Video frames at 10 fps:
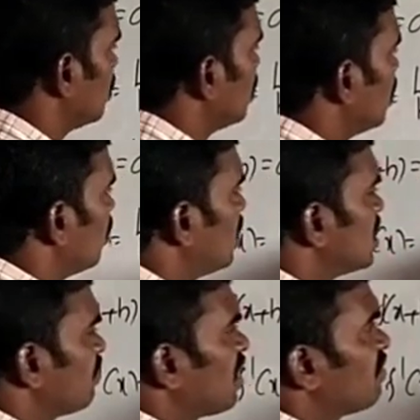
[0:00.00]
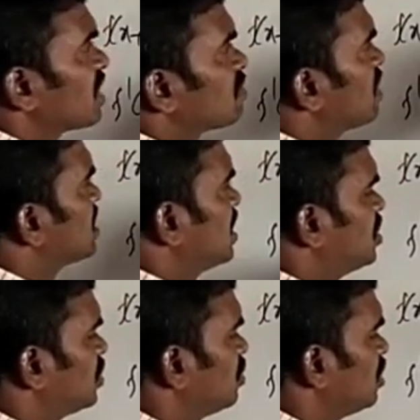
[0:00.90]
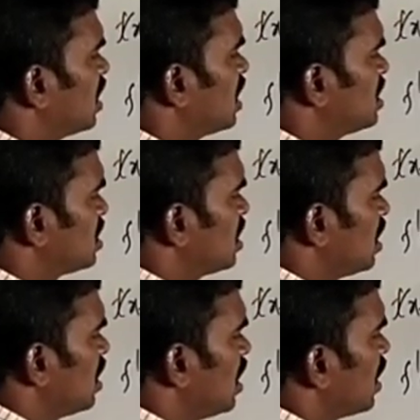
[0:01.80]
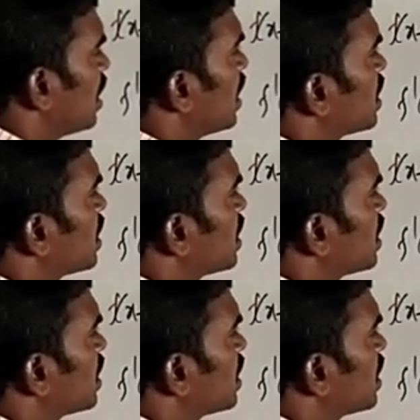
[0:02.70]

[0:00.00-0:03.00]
What is f of x plus h? That is ax